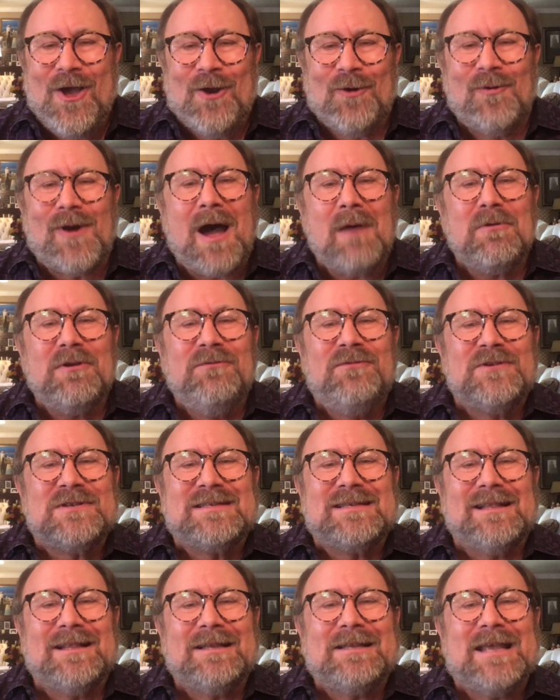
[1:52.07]
Robyn
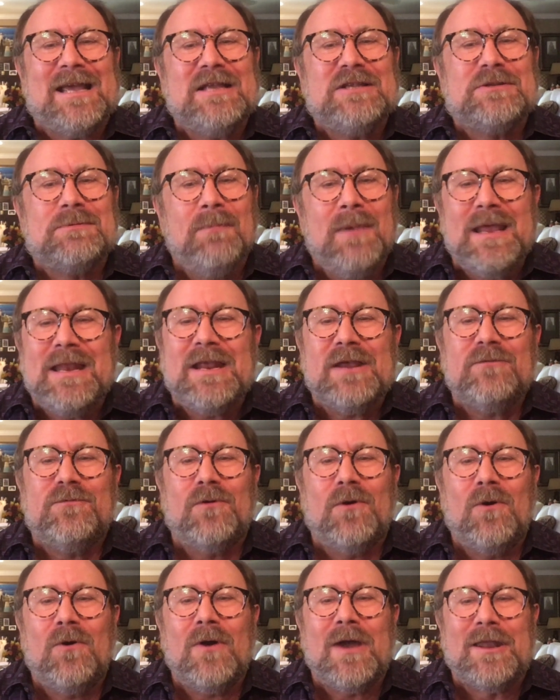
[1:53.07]
facilitates
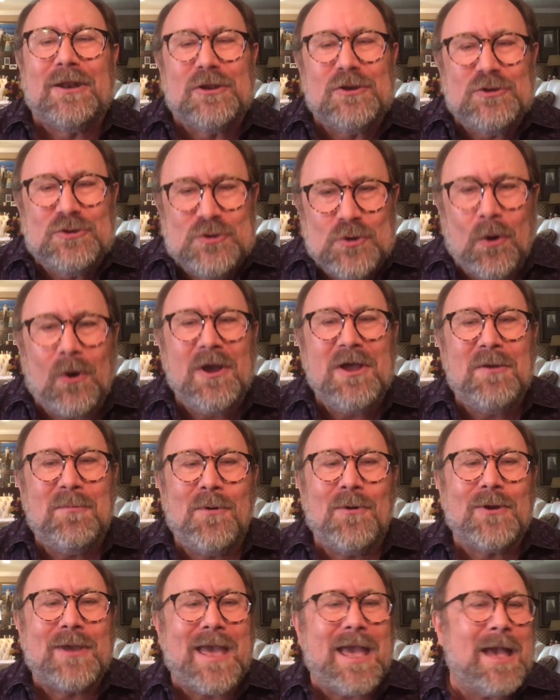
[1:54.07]
meaningful and
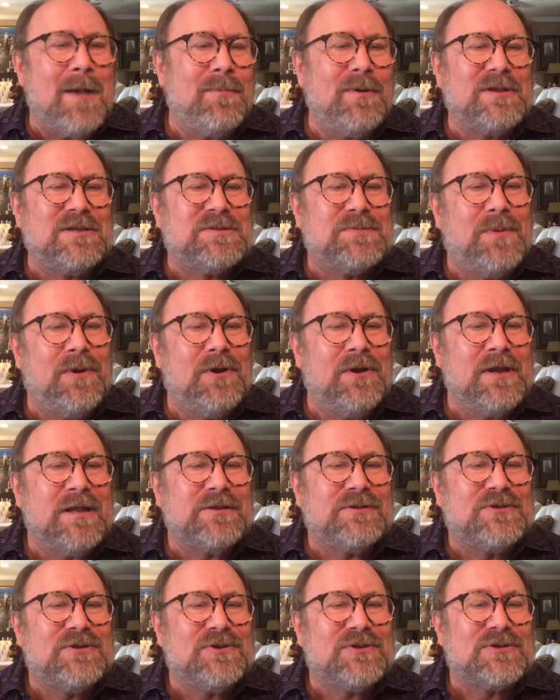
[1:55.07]
enjoyable camp
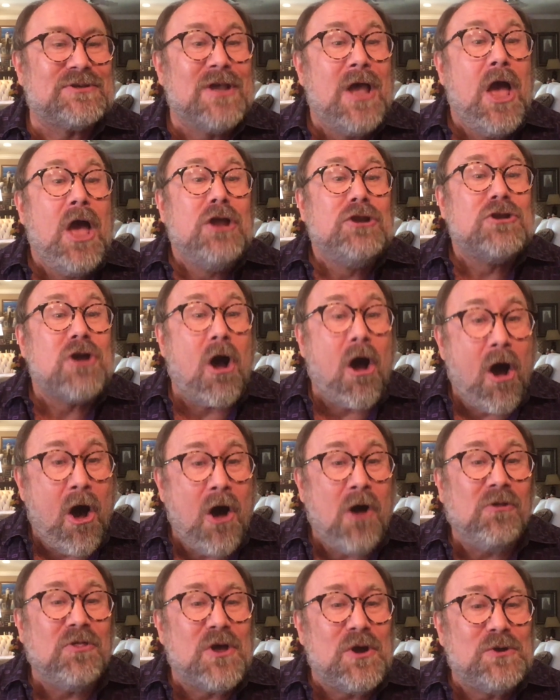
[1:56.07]
experiences to
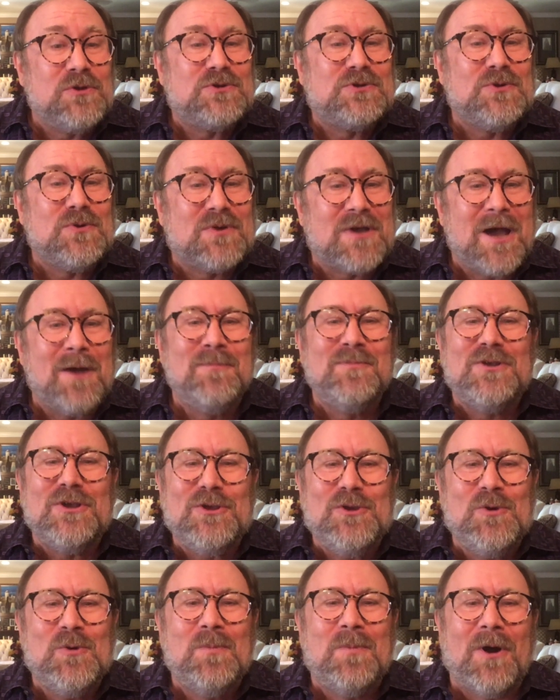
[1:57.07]
all those who come to
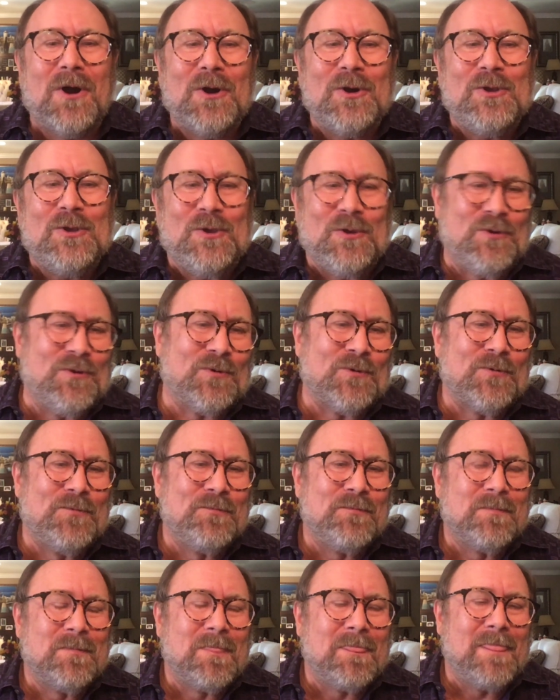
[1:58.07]
UBarU.
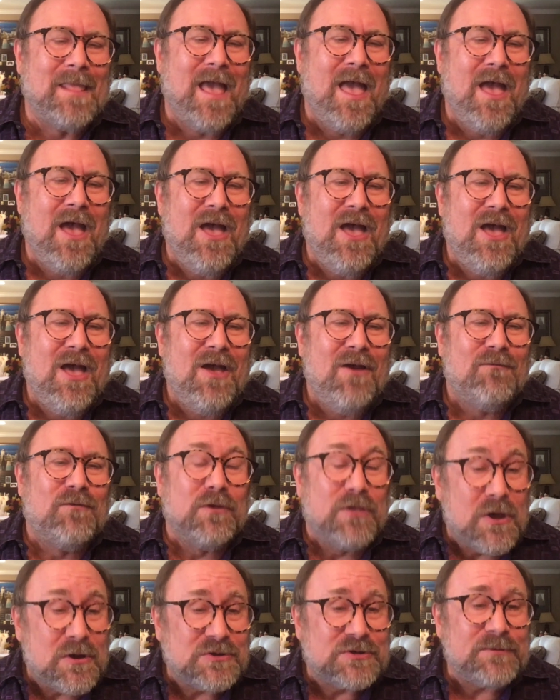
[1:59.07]
For
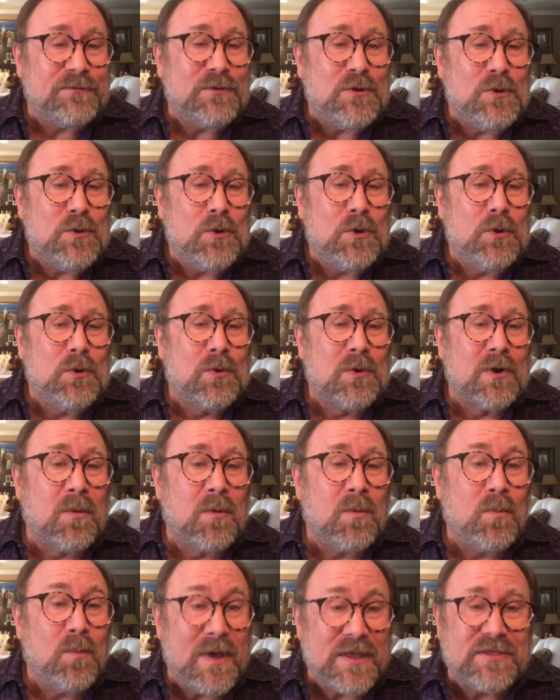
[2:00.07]
those of you who
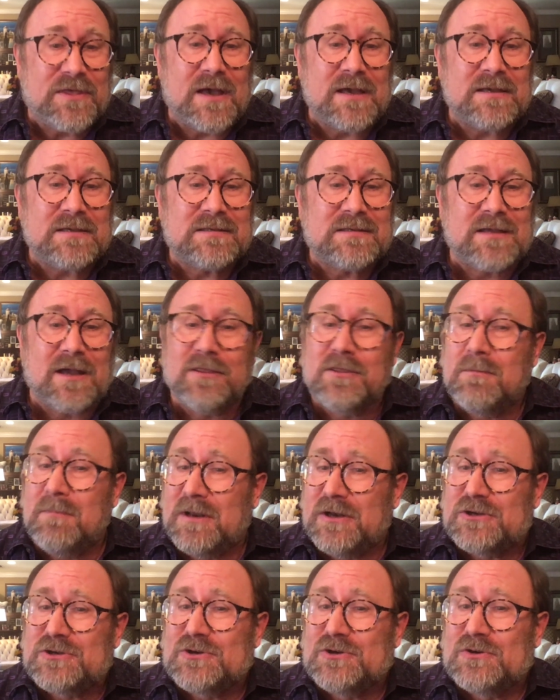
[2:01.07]
with us on the
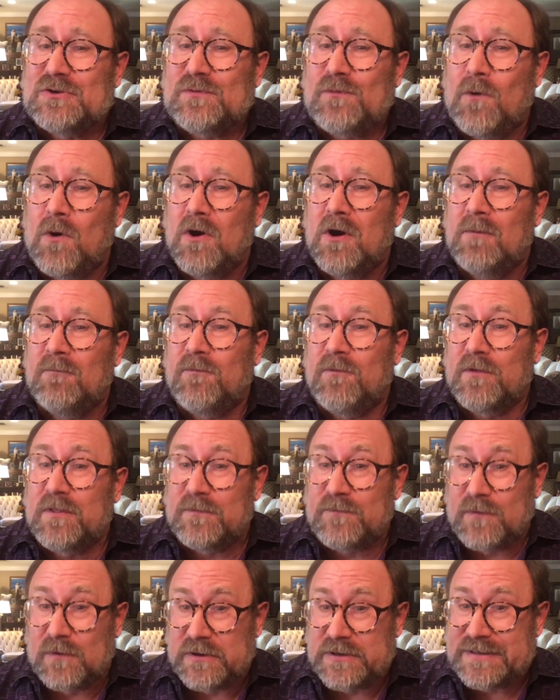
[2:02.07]
Ministers Forum for the
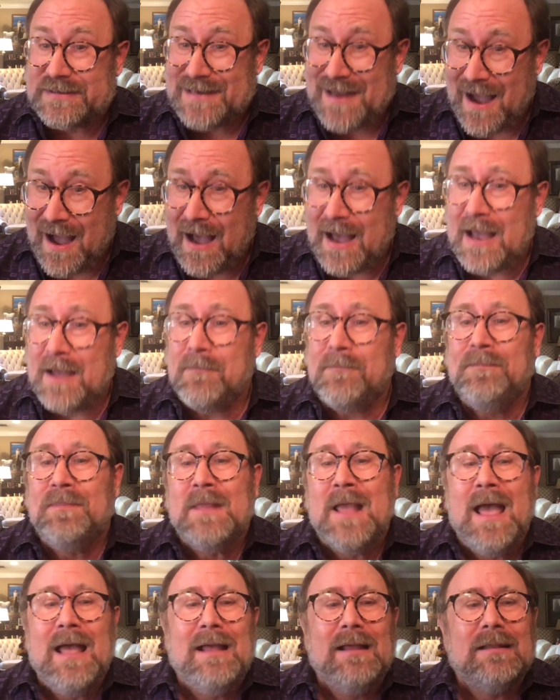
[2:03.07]
first time,
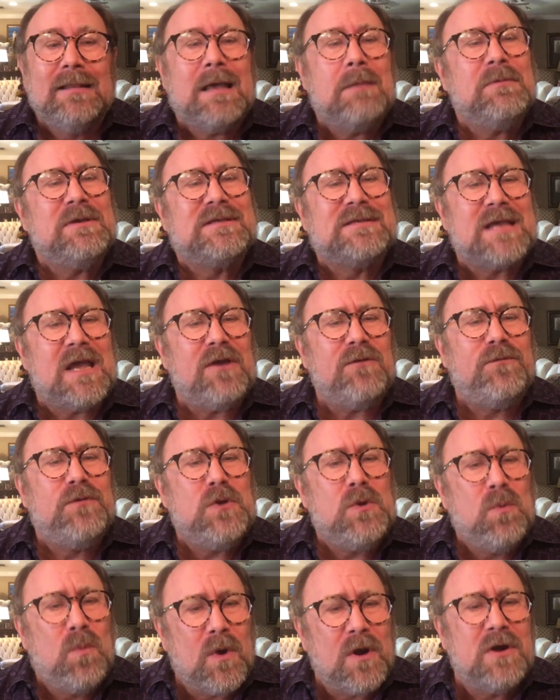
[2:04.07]
let me say a
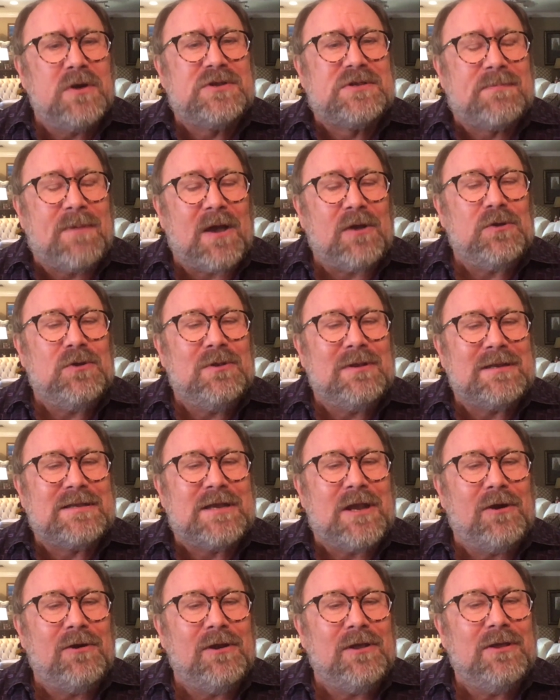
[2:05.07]
few words about
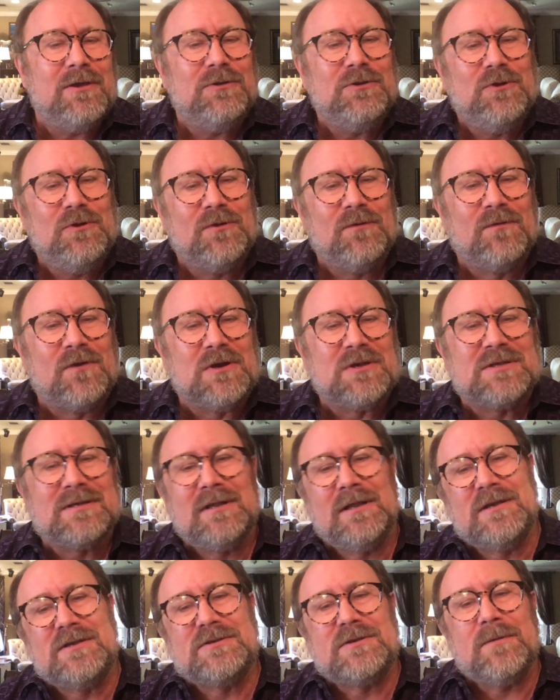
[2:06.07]
Unitarian
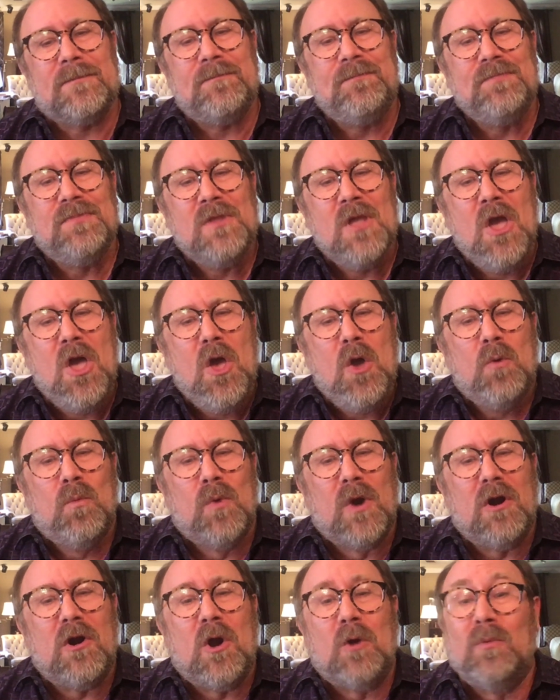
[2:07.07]
Universalism.
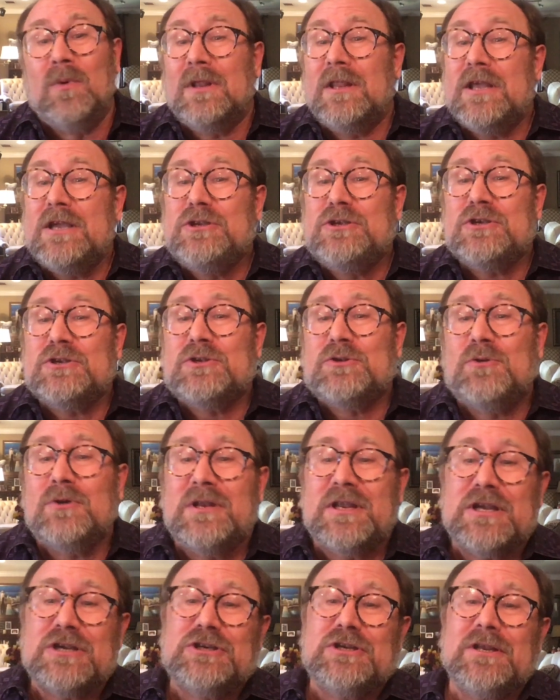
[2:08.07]
We're a religious
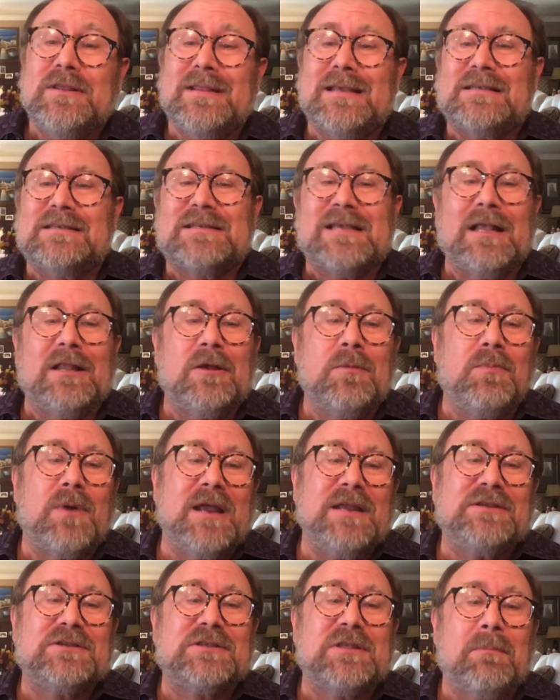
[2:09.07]
tradition that
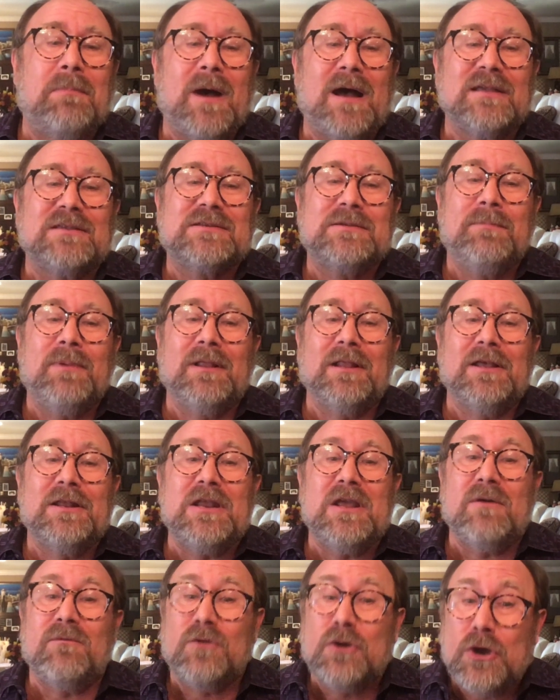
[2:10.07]
celebrates the
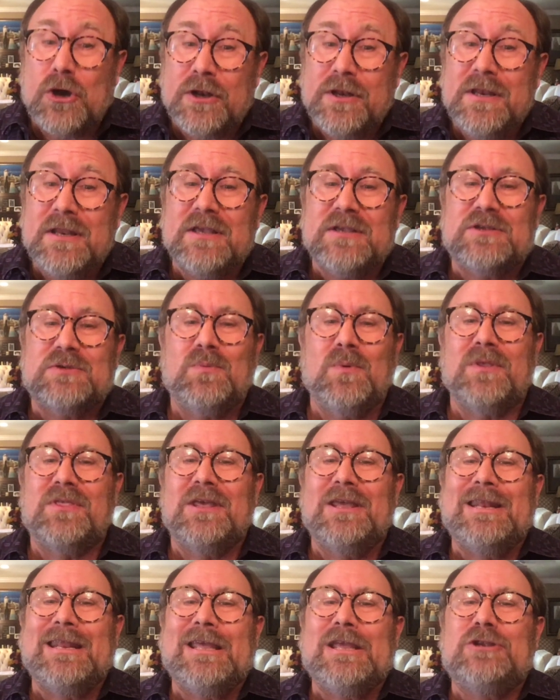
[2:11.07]
possibility of goodness
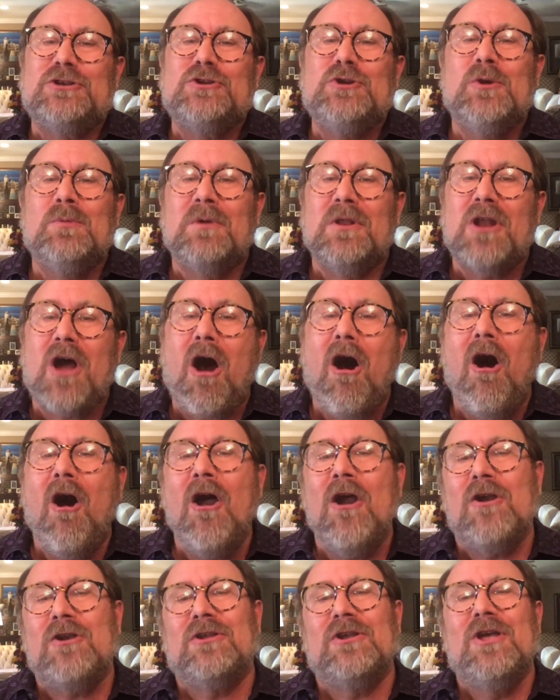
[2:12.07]
within each human
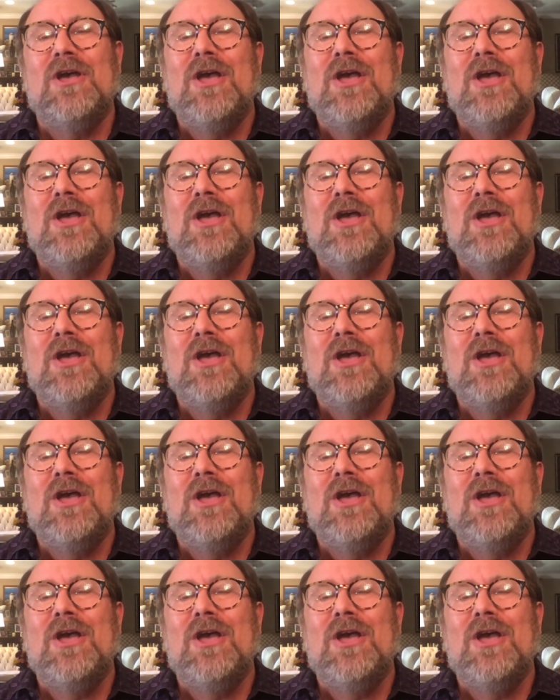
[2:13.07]
heart,